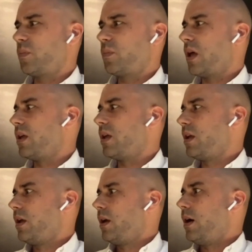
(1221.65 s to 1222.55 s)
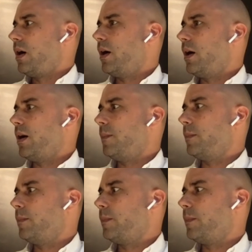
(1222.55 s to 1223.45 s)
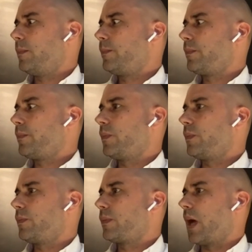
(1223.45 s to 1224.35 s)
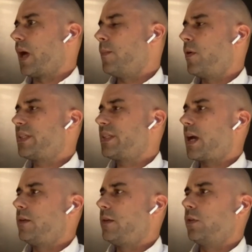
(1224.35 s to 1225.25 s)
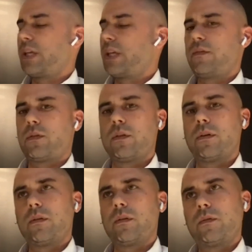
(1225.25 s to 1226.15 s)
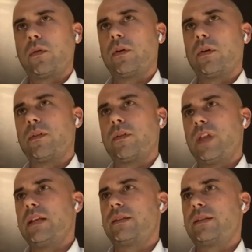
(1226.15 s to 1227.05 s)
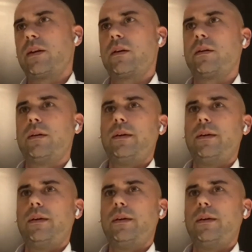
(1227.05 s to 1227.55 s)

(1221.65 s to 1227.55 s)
But I'm always kind of looking for things that are